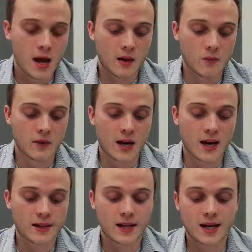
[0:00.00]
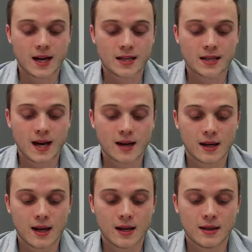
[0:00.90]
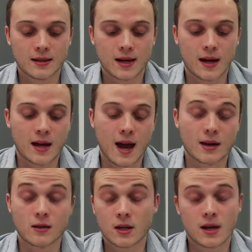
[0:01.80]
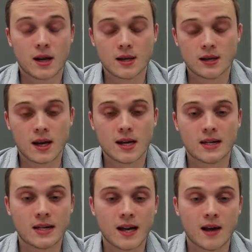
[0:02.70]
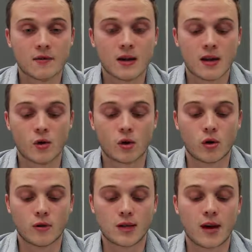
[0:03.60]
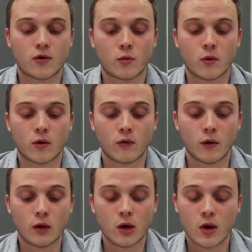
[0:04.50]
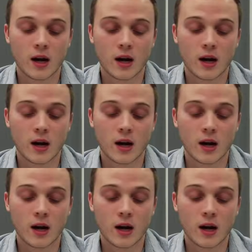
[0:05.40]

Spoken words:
And moving on to the next stock is actually is an ETF, and that will close out the portfolio.